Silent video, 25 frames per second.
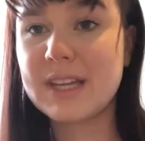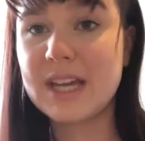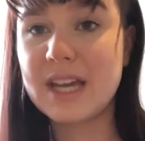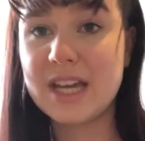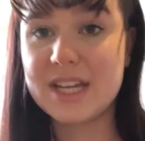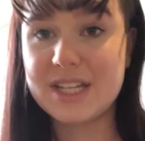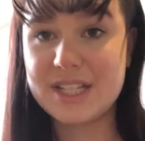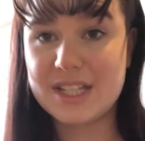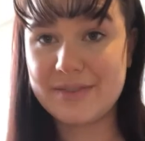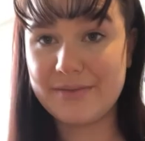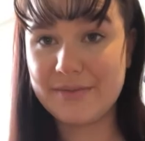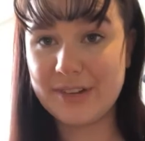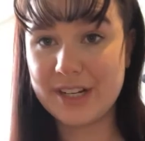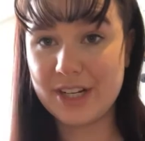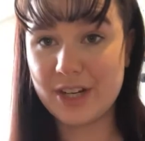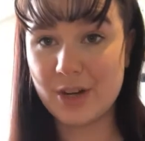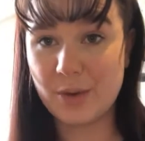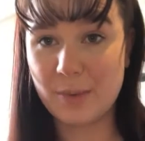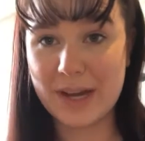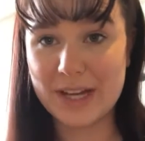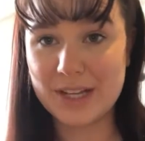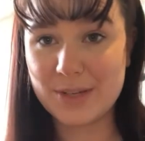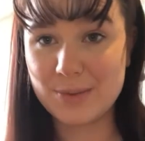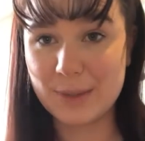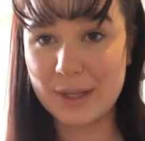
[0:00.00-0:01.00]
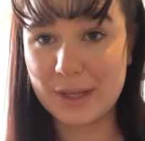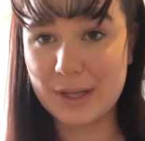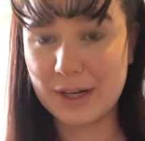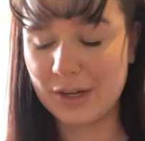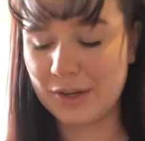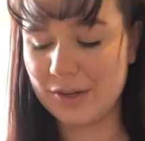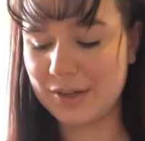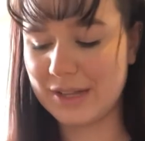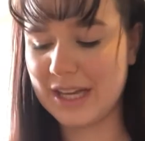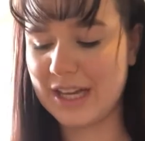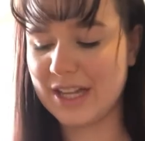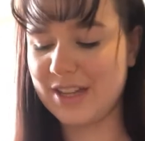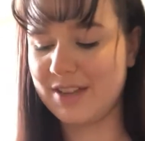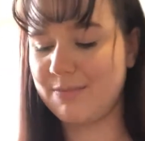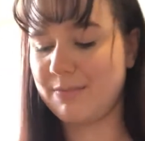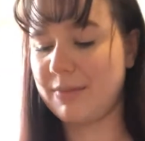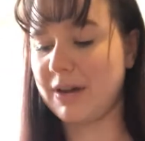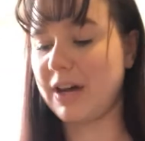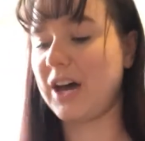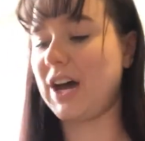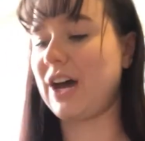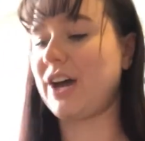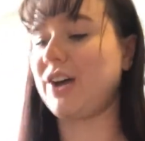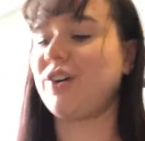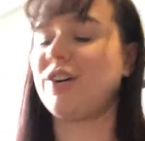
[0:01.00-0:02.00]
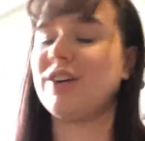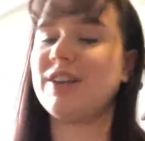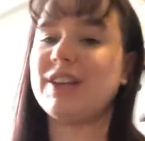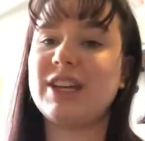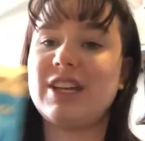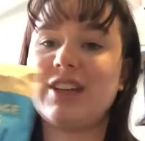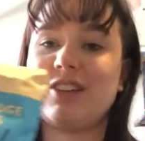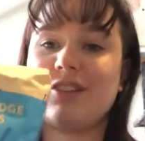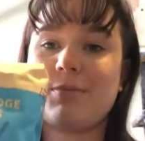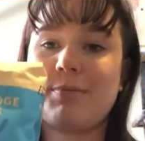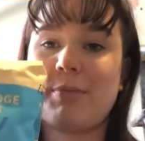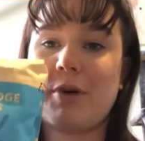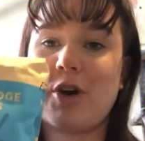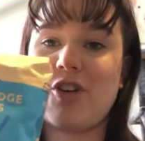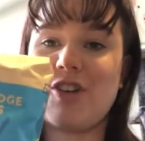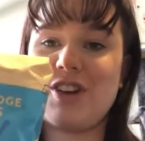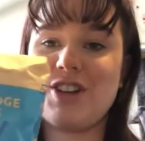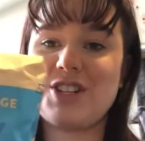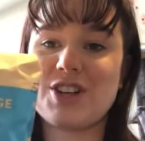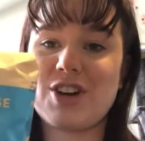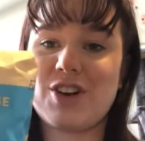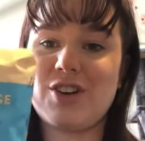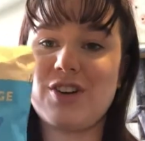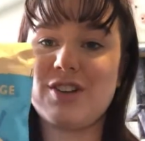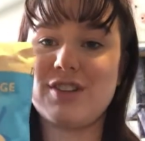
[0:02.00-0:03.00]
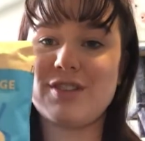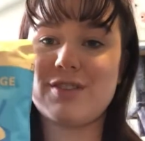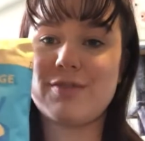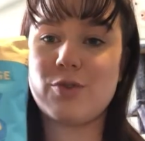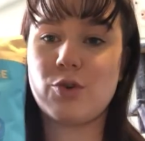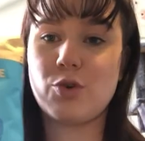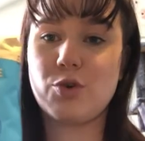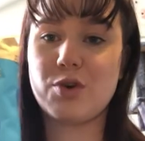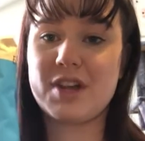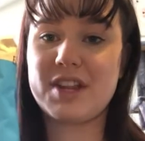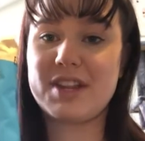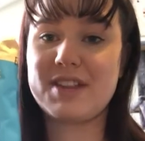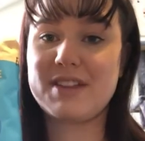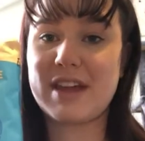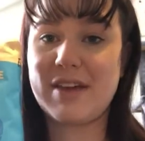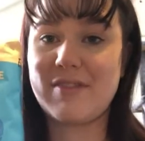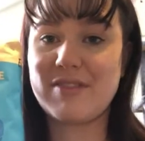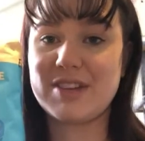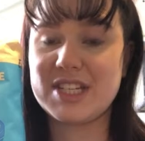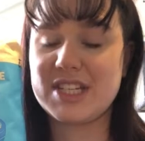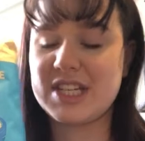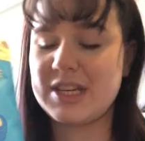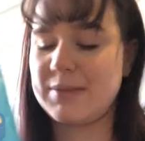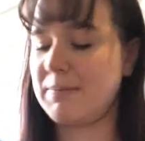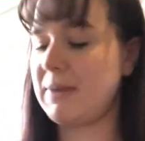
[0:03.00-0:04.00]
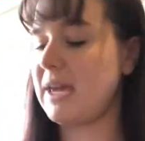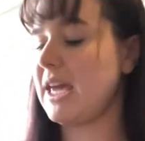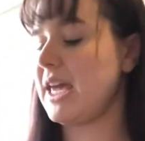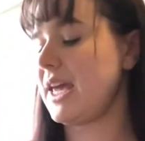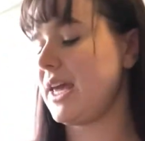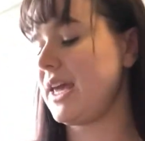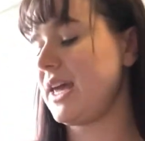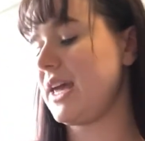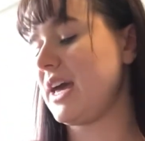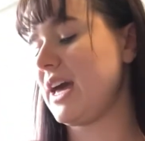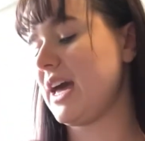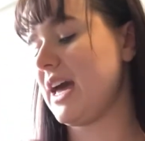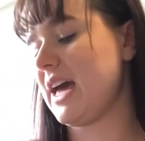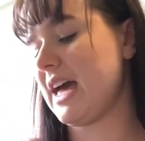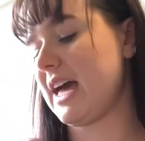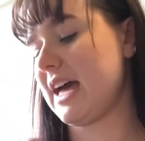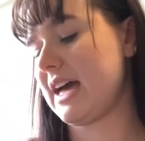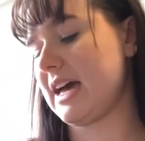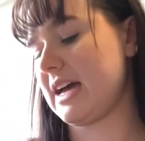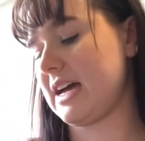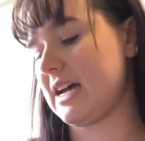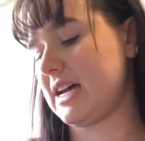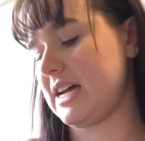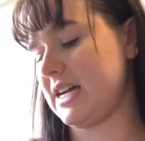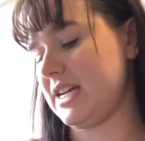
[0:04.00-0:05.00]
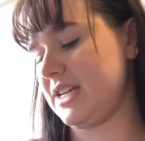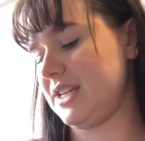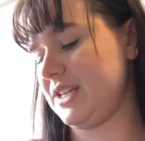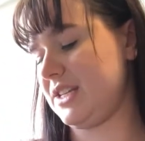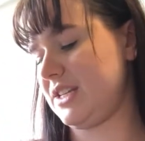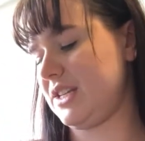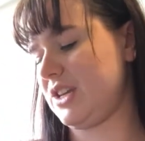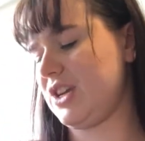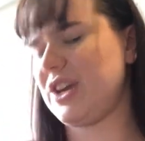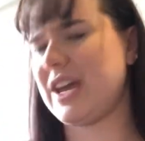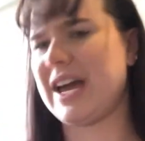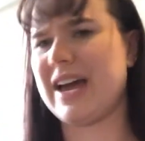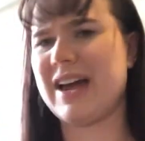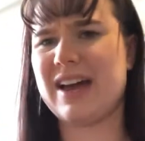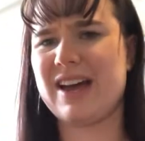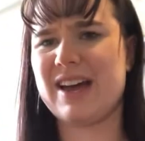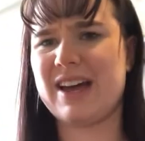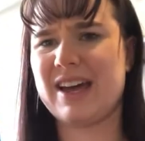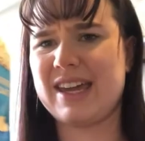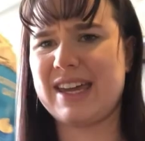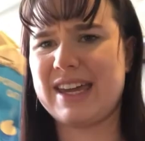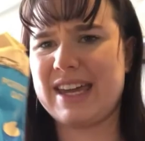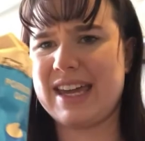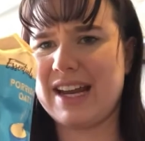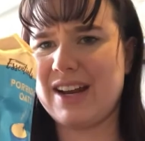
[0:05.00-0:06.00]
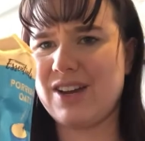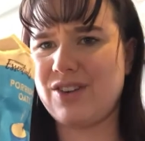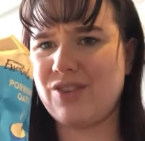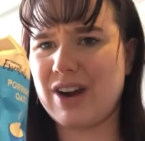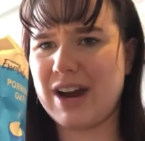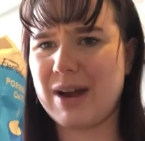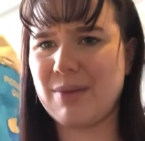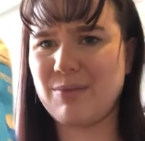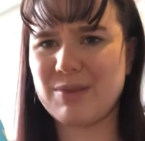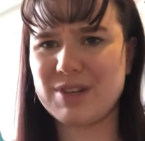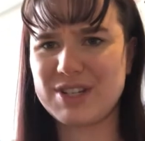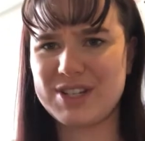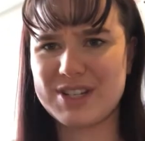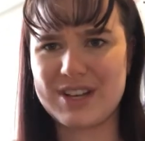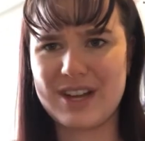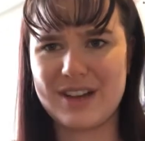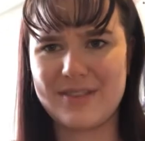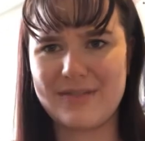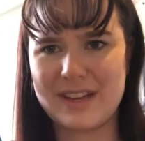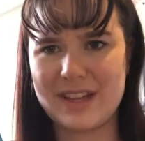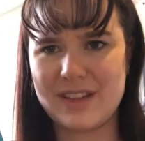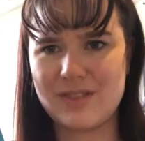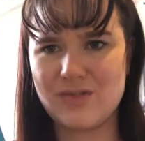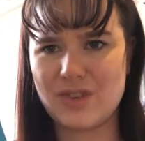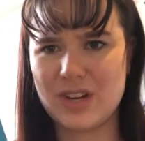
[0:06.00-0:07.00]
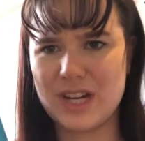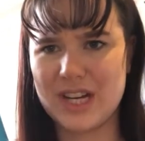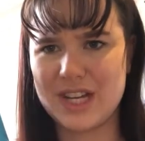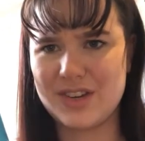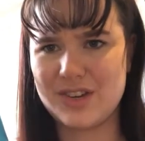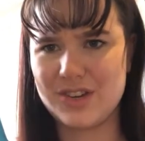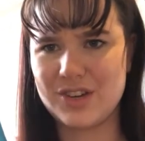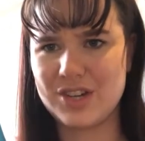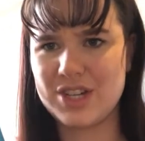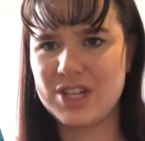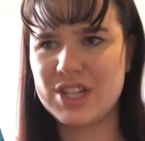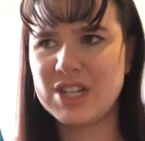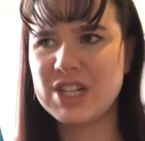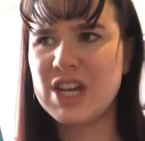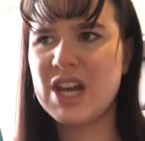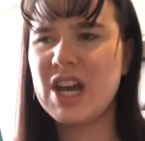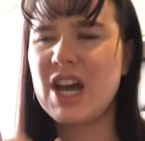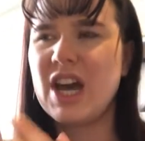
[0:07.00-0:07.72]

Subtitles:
Didn't really know where to include this, but I got these porridge oats for 70p, and you get a kilogram, which I think is really good.